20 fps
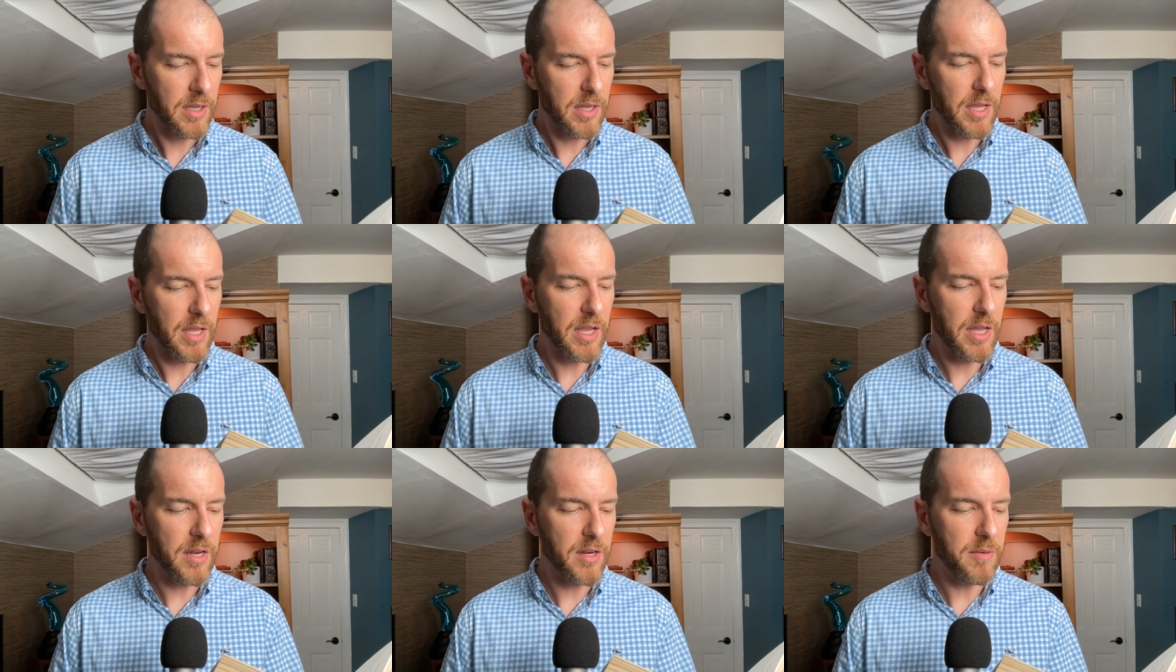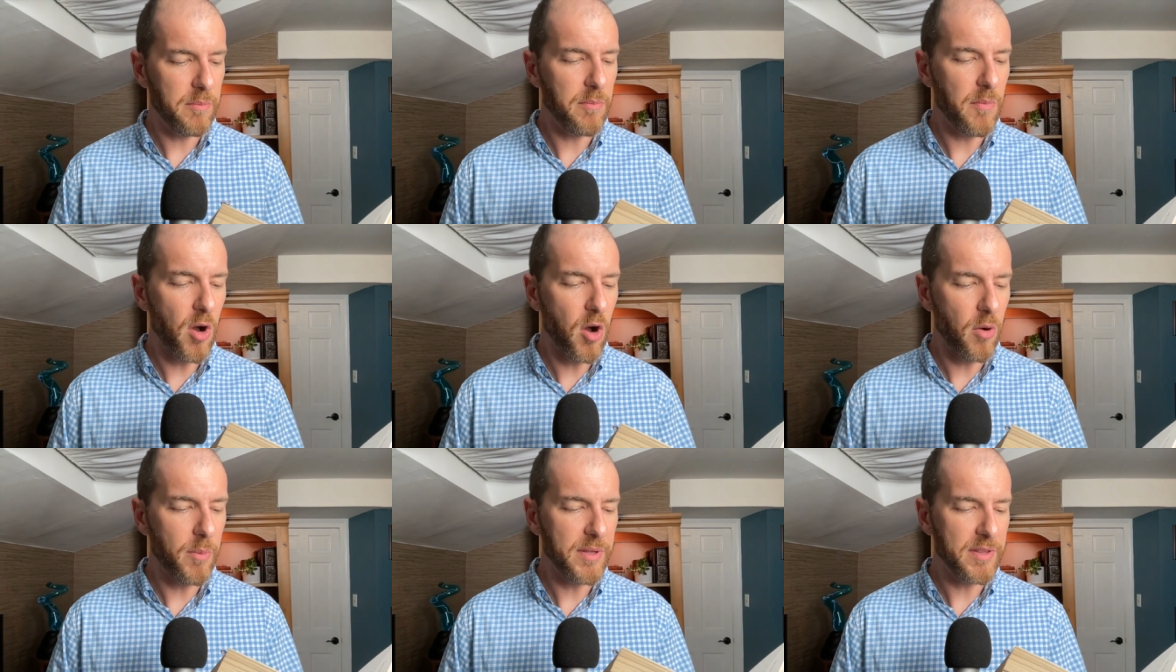In a
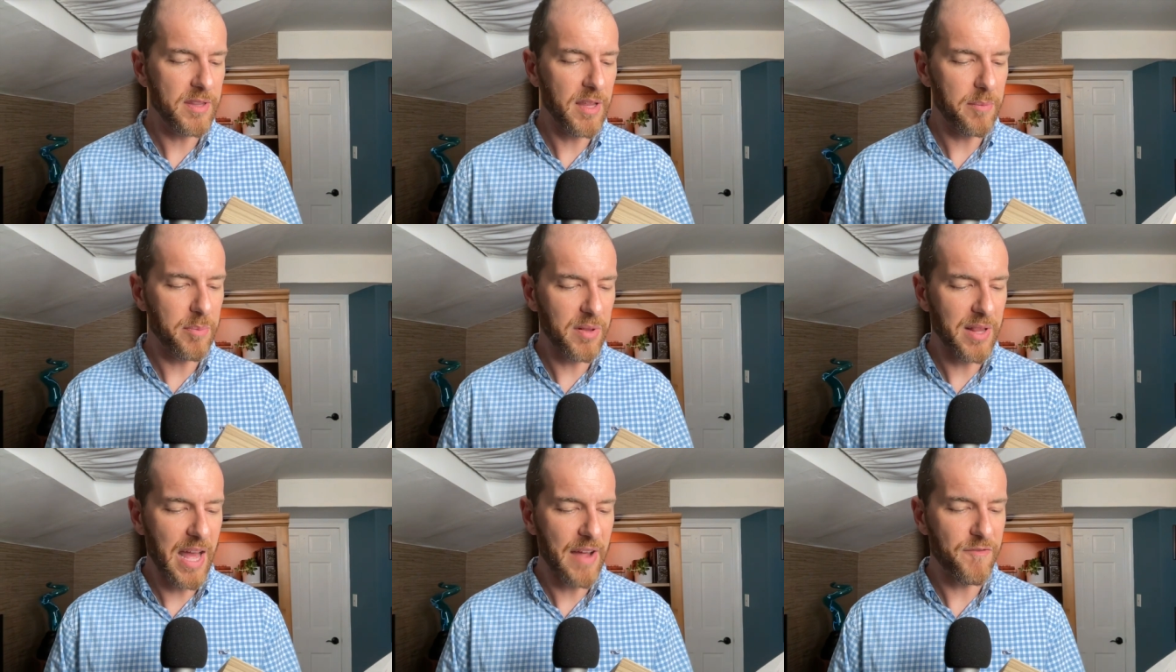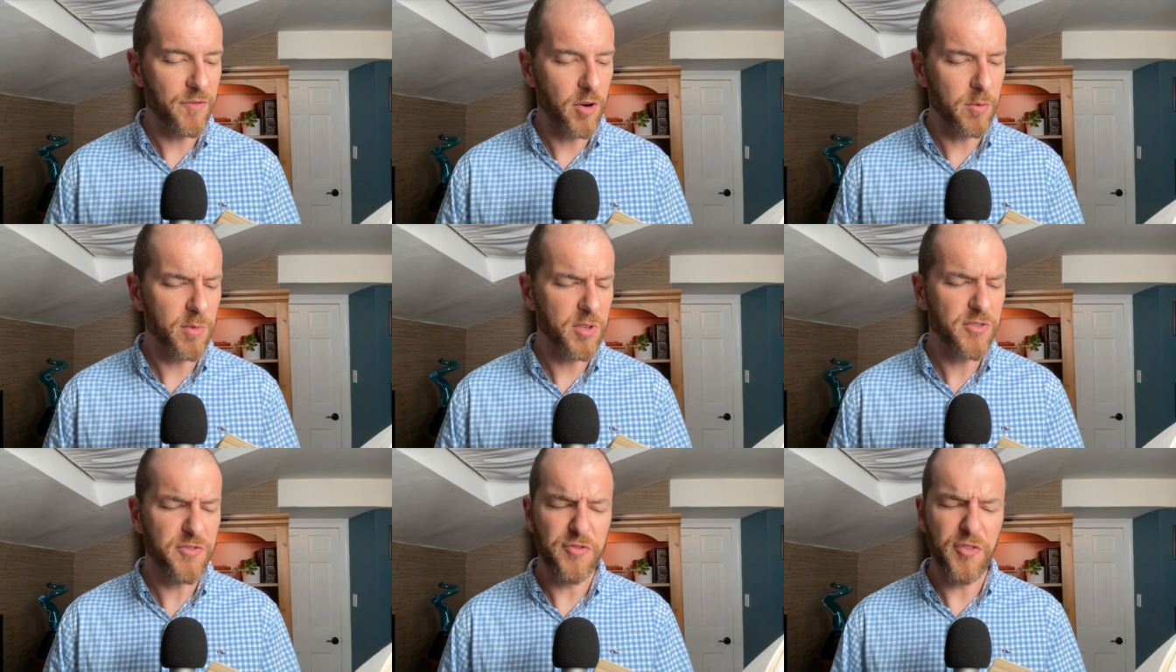moment, the platform
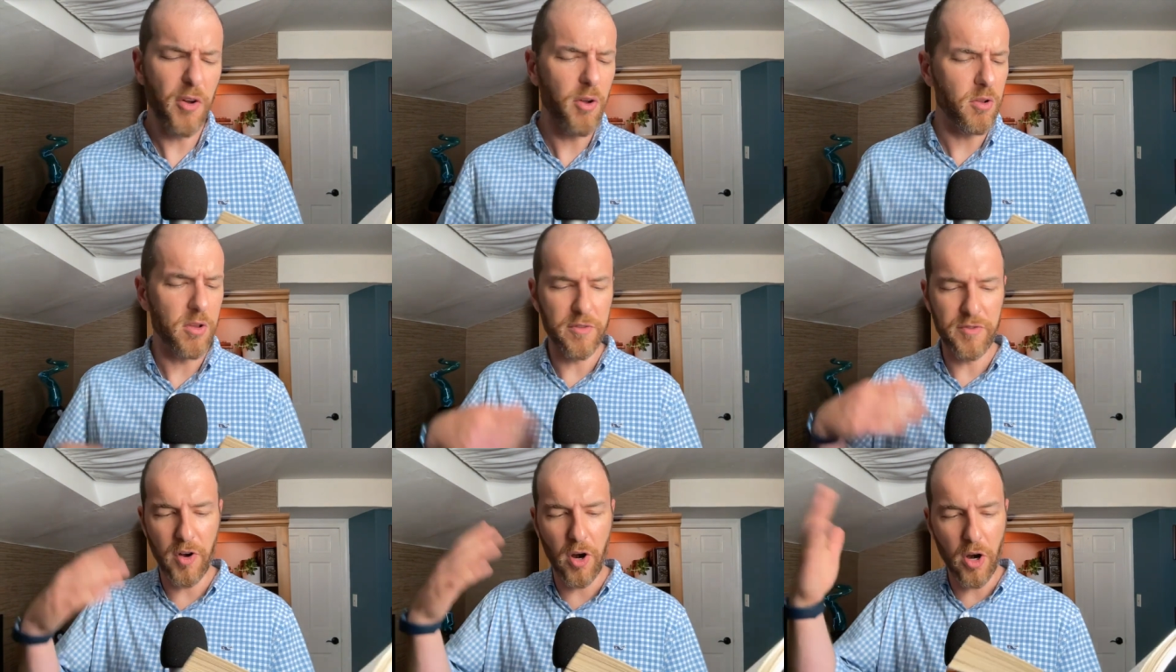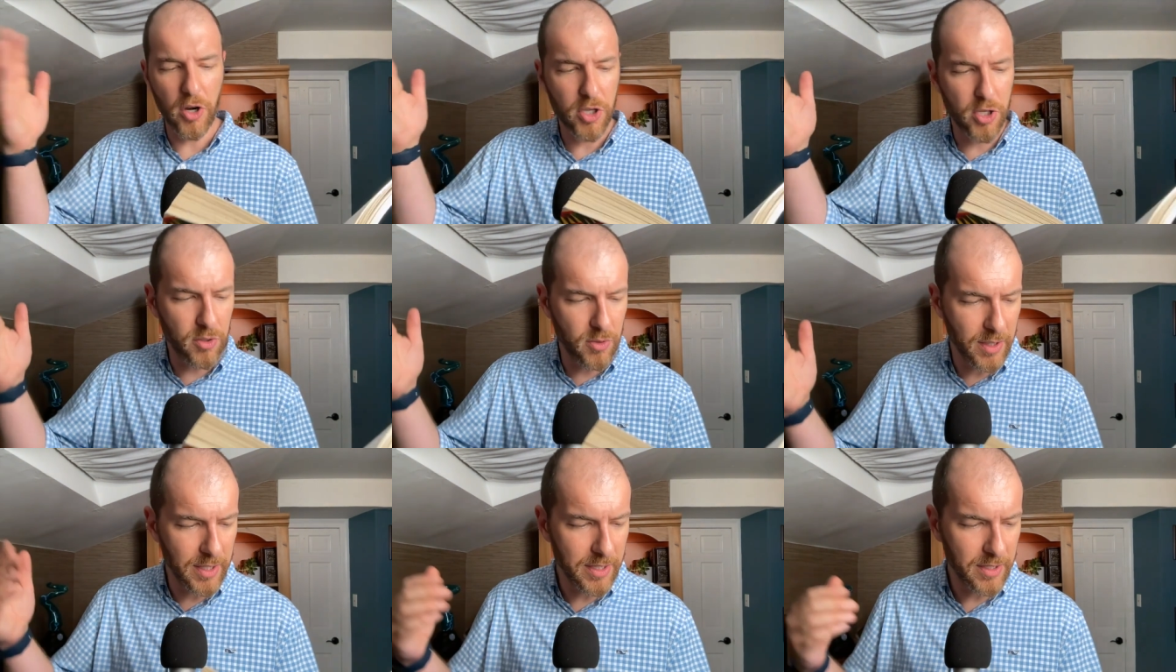was full of
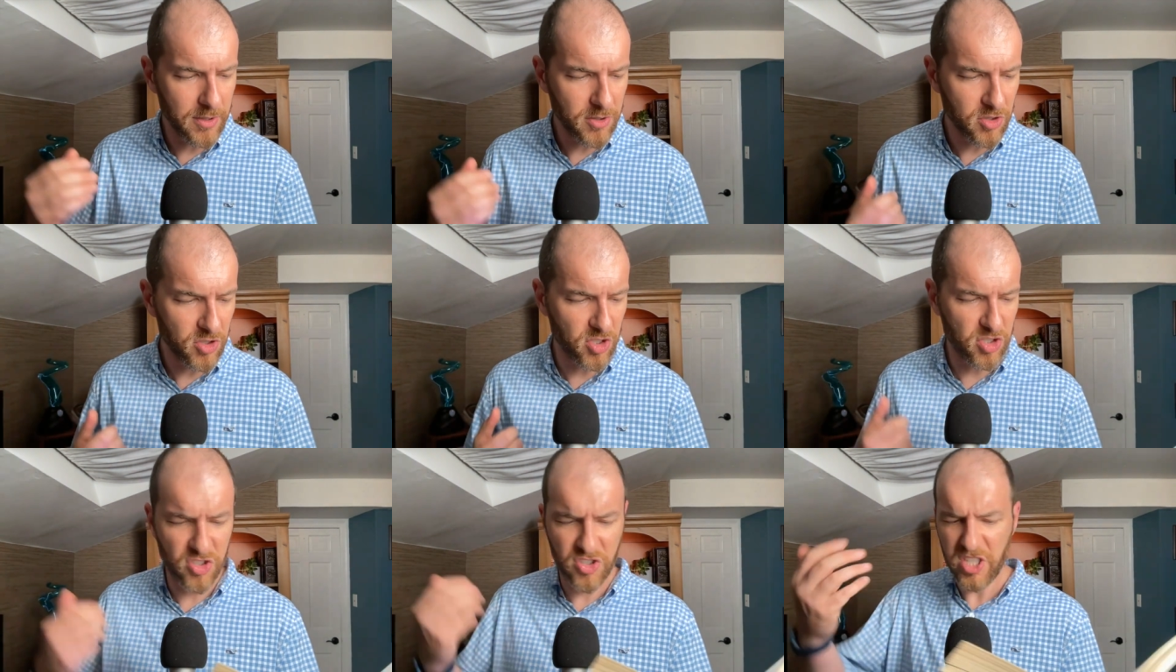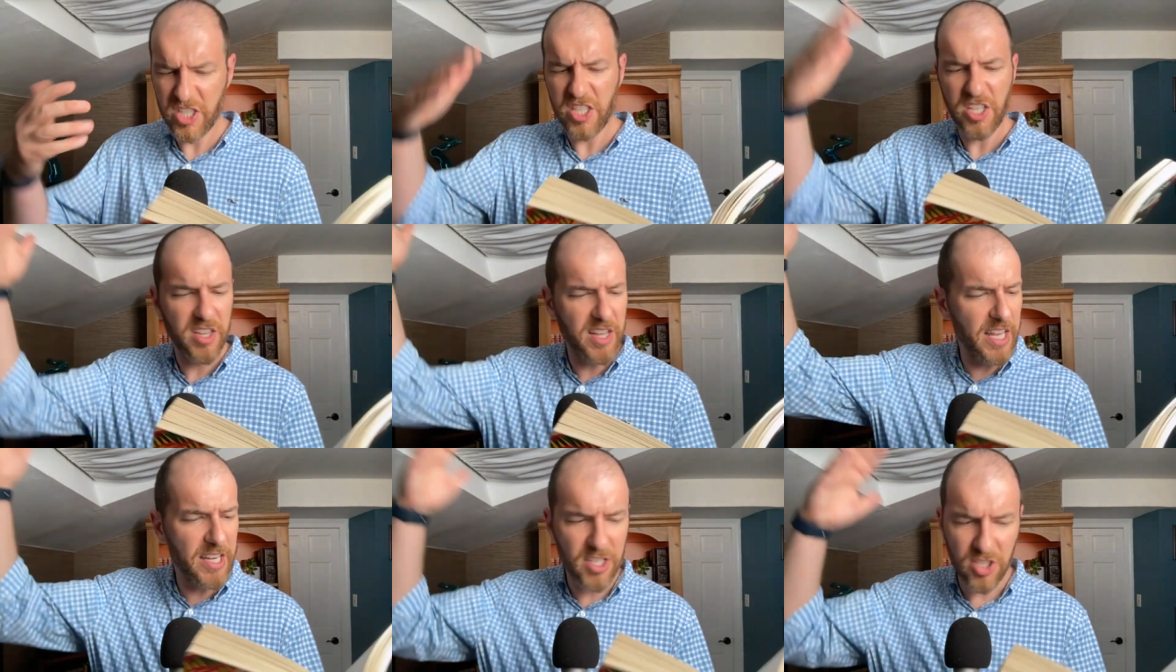arguing,
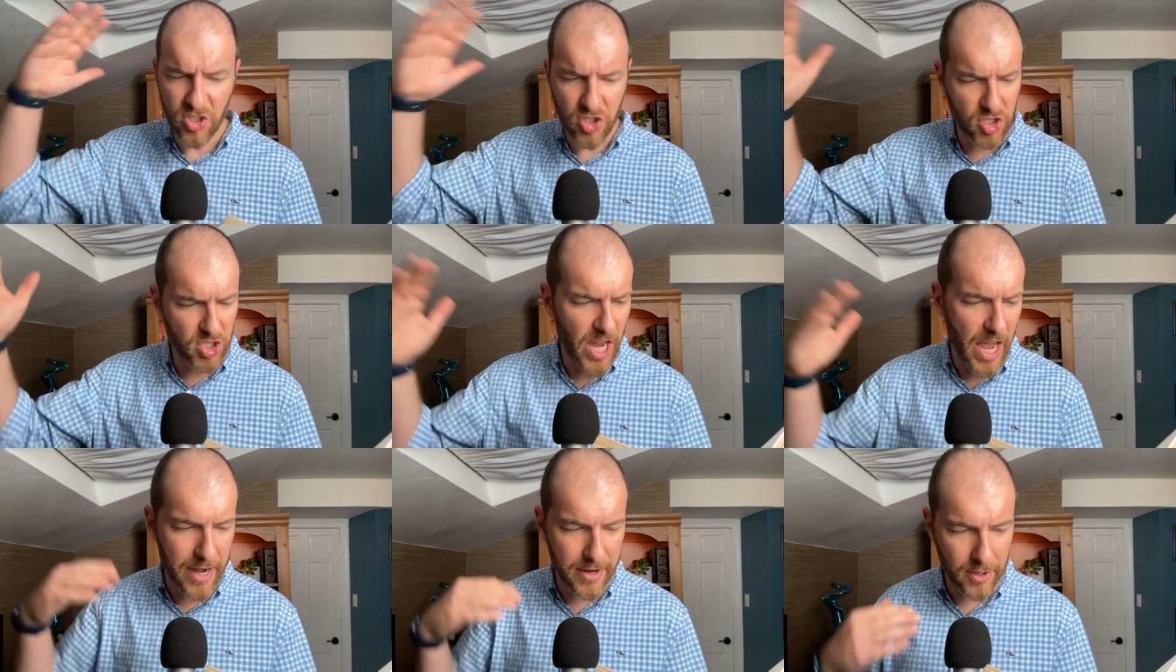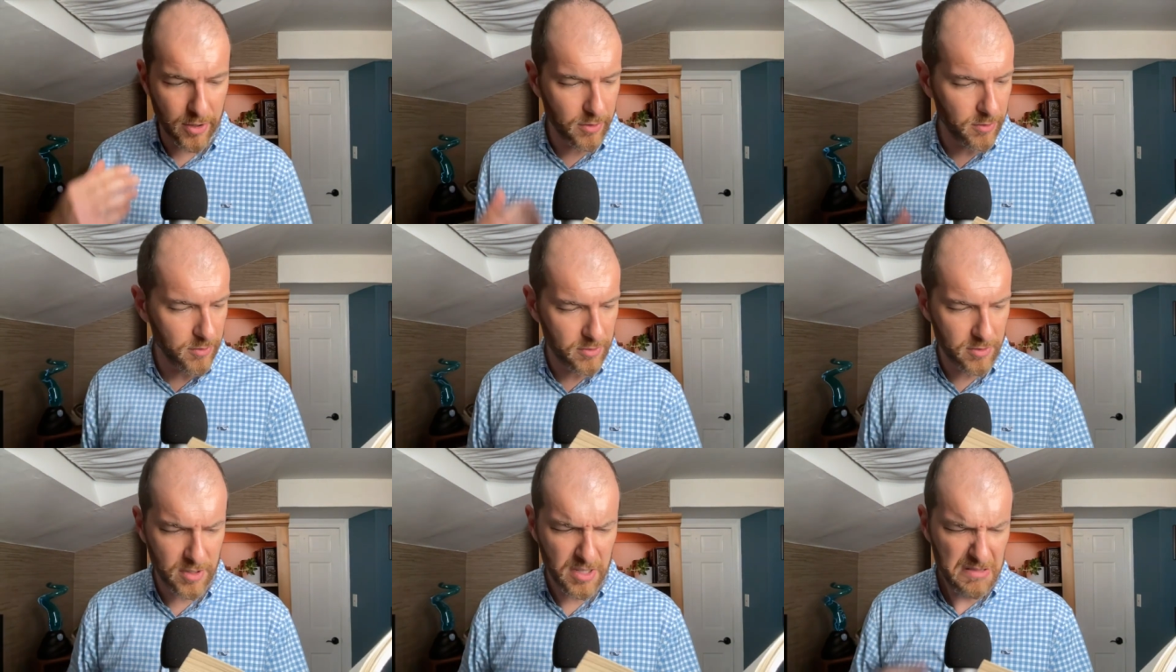gesticulating
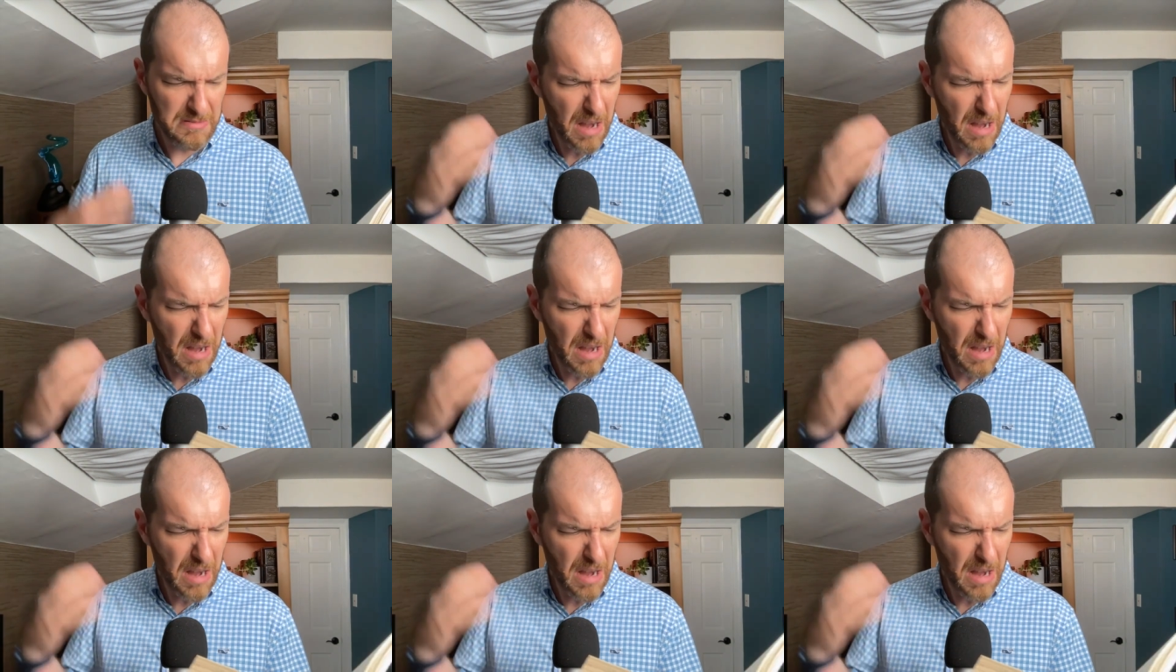shadows.